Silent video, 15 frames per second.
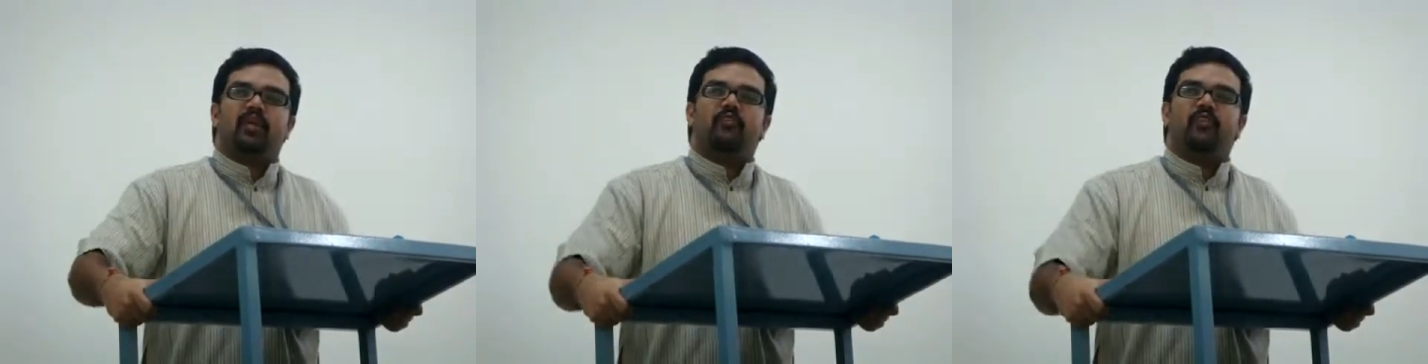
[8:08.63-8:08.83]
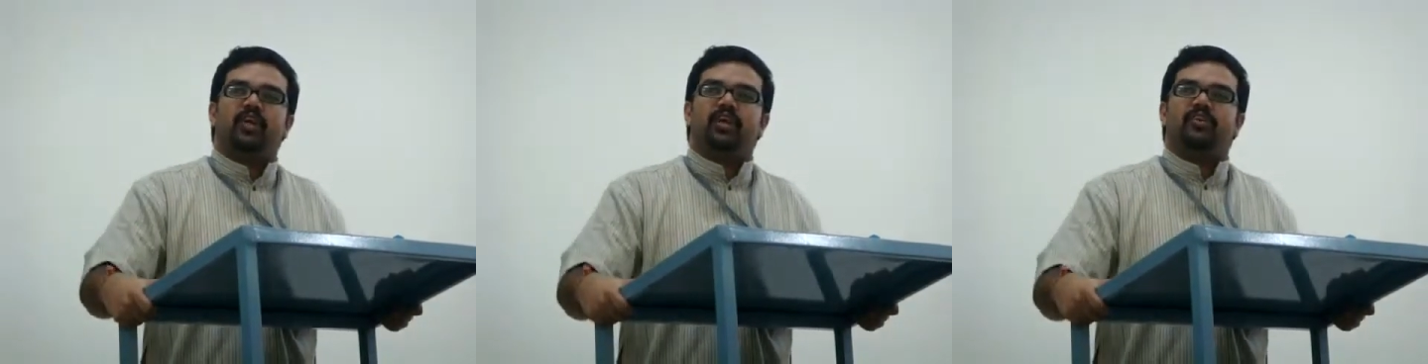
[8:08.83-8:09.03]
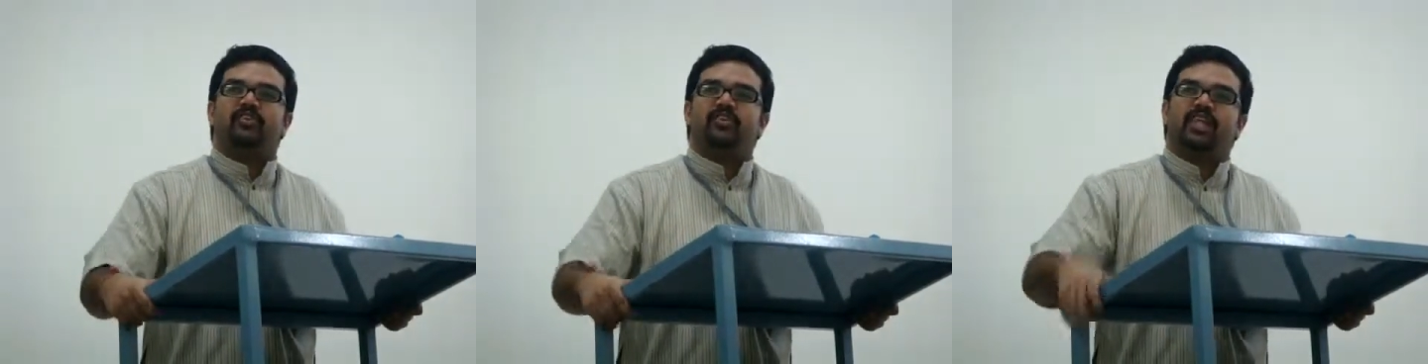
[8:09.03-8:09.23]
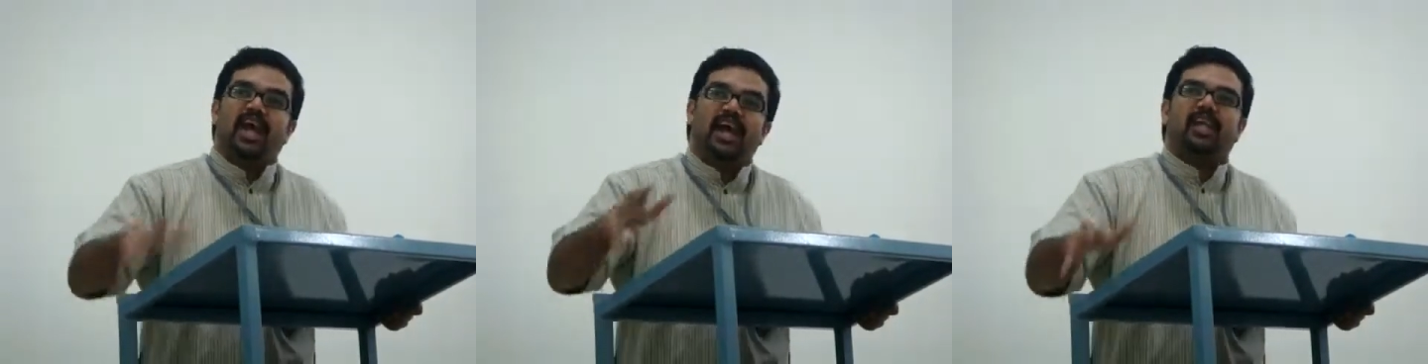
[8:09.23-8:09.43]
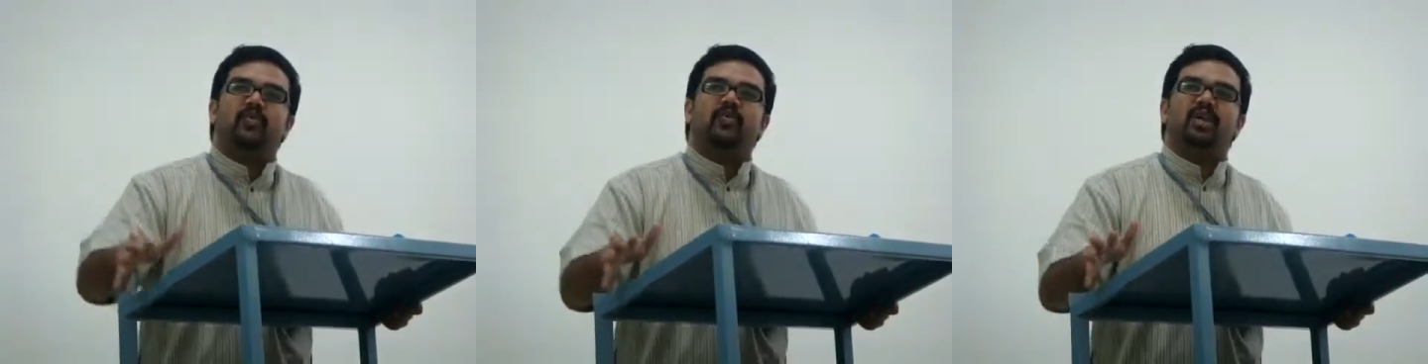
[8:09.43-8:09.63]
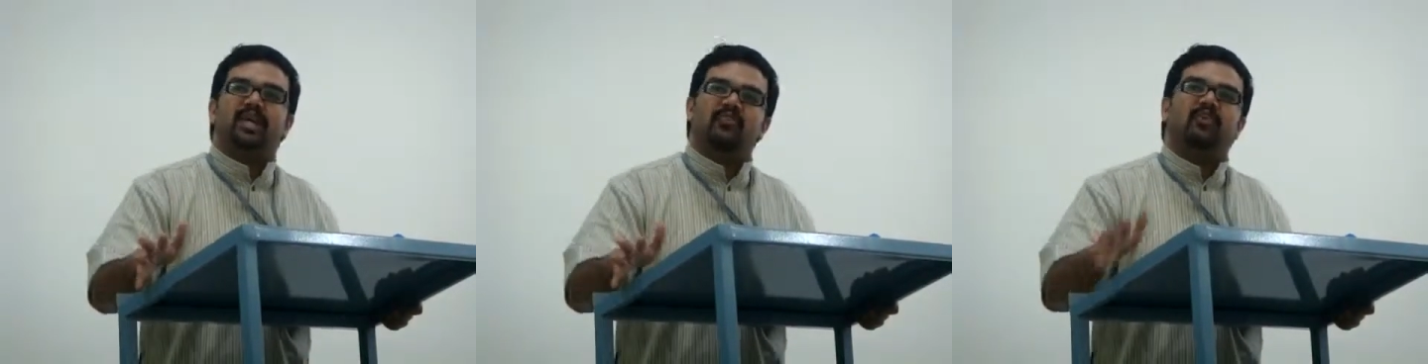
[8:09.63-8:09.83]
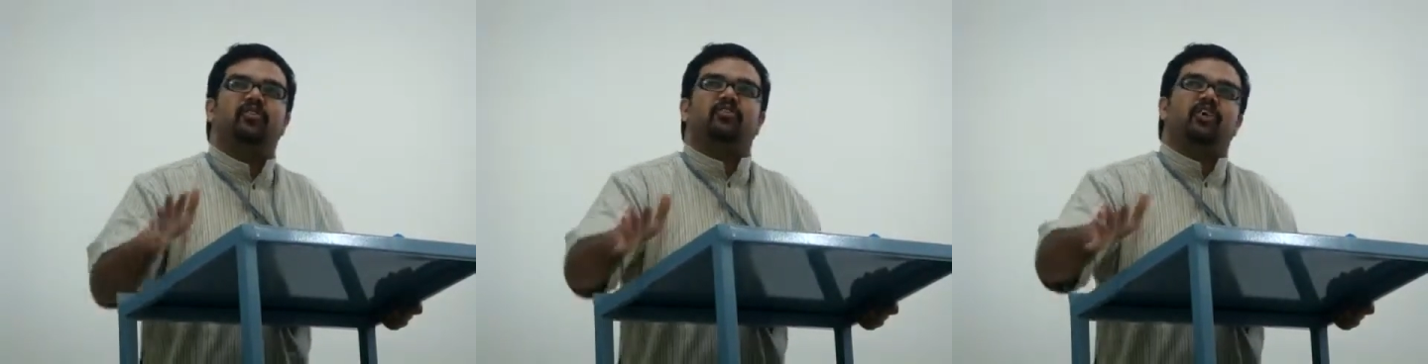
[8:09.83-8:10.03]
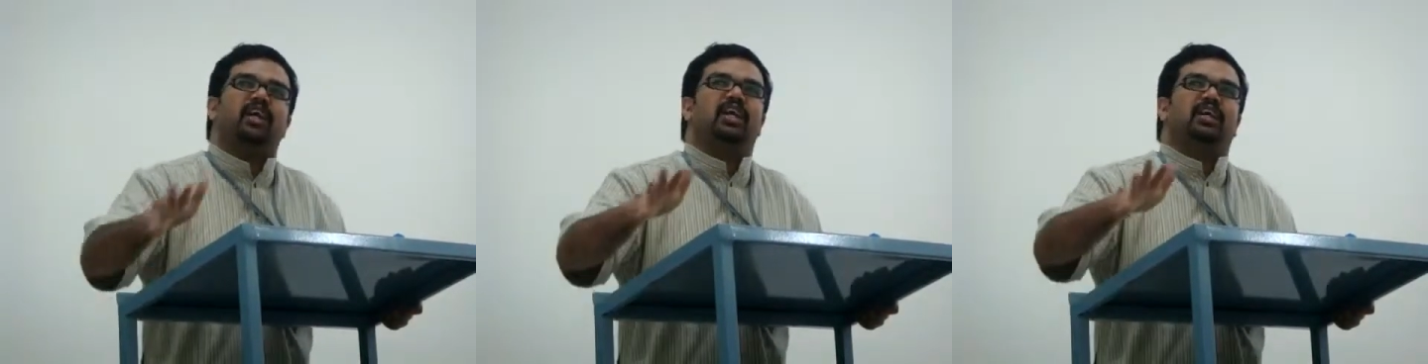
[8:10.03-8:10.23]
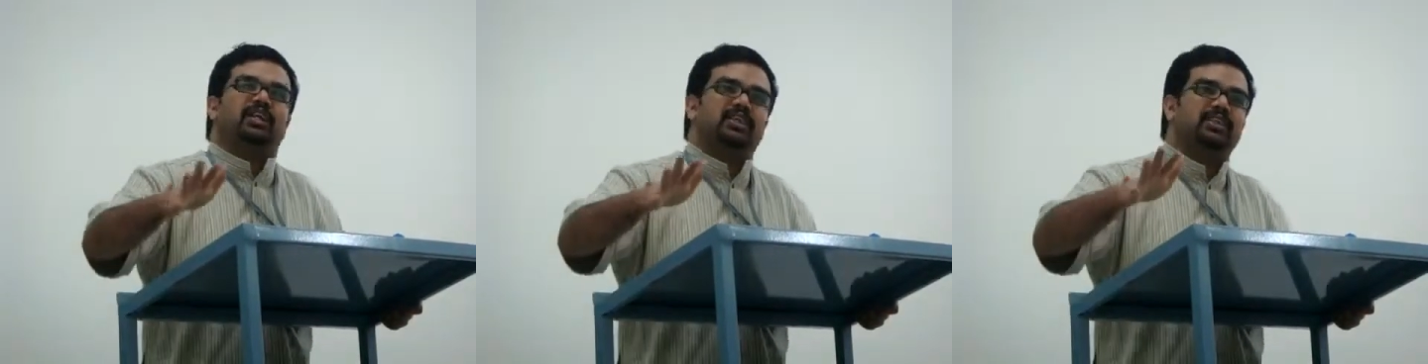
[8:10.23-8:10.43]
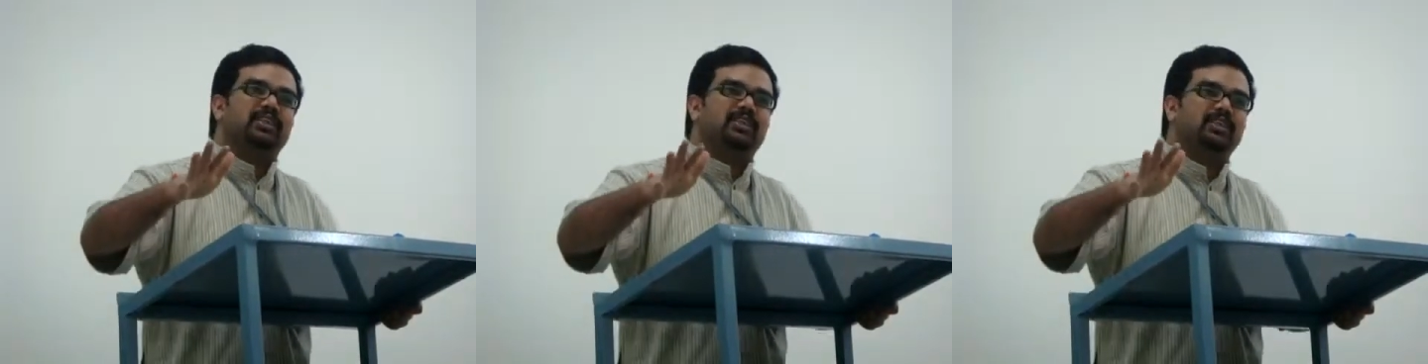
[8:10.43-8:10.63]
If it is there, you will never feel it.